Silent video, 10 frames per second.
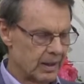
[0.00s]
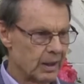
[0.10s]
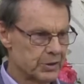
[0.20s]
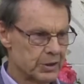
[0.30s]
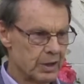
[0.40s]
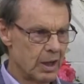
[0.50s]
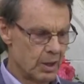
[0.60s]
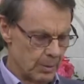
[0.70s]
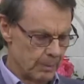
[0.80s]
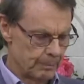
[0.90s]
Closer to
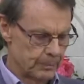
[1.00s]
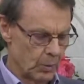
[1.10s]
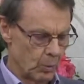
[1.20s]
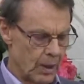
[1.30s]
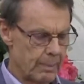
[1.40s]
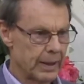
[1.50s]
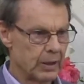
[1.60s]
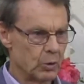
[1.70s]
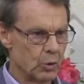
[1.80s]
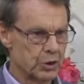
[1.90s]
home, way back
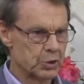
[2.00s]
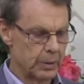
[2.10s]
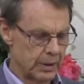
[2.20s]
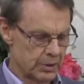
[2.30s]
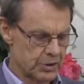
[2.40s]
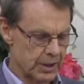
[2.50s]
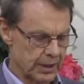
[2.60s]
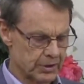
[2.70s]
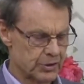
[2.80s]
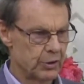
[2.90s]
in August
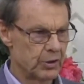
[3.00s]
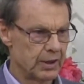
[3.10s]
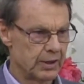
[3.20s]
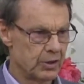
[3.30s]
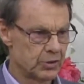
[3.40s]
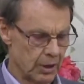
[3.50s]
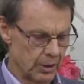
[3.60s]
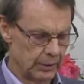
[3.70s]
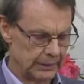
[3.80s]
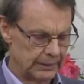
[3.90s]
2006, 13 years
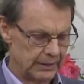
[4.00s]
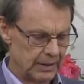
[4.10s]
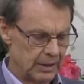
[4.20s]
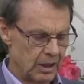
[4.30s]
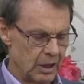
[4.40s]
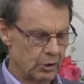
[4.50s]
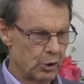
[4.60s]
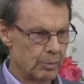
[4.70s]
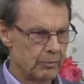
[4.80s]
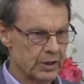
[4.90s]
ago, a
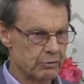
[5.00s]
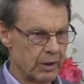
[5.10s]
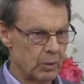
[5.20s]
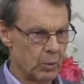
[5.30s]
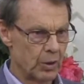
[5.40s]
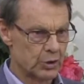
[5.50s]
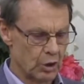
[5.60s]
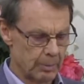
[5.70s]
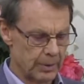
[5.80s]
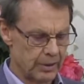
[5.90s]
group of us ran a
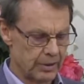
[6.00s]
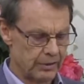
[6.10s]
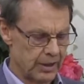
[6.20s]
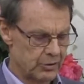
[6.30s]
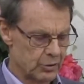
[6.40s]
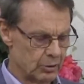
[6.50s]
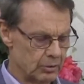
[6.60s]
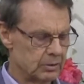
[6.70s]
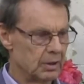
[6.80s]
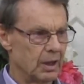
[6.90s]
workshop in the cathedral
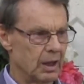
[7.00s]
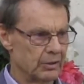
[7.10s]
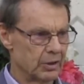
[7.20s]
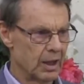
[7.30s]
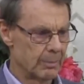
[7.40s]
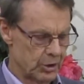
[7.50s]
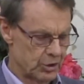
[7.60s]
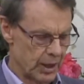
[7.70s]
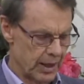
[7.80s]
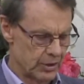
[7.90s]
on climate
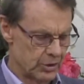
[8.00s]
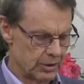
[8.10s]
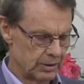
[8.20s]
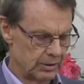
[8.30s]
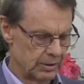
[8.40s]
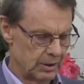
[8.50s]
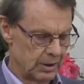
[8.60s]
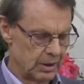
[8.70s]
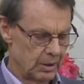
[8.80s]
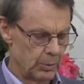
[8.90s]
change
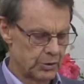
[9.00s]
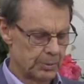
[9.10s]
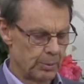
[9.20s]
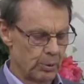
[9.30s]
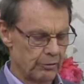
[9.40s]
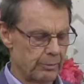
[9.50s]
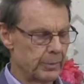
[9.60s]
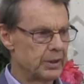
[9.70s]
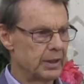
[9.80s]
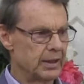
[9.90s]
with support from
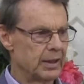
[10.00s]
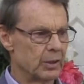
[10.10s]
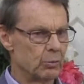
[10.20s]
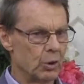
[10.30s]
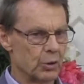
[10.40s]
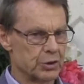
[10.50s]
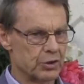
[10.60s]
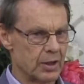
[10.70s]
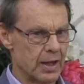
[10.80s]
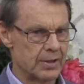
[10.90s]
the Dean and the Royal
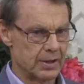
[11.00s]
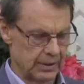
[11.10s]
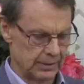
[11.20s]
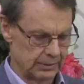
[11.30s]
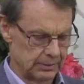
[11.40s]
Society.